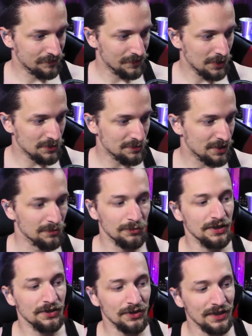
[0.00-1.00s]
he was being a
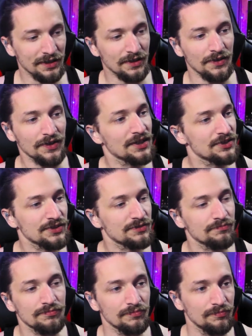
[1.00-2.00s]
bully or anything like that. Just
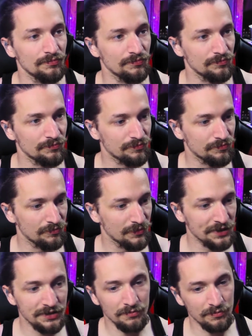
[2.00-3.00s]

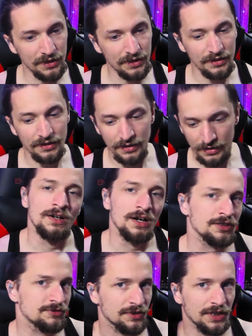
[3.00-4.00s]
let them be.
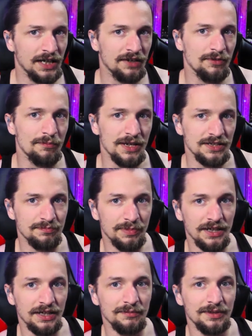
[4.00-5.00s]
I also forgot I have a mess
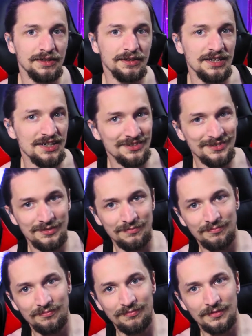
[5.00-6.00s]
behind me. It's
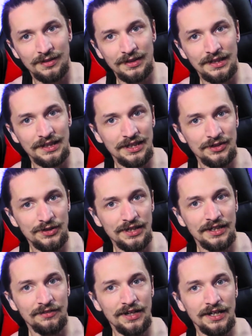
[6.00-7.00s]
clean laundry
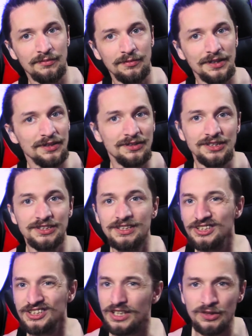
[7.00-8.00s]
and a vacuum cleaner.
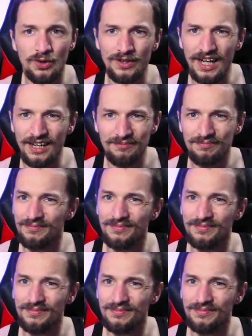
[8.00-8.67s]
Just ignore that.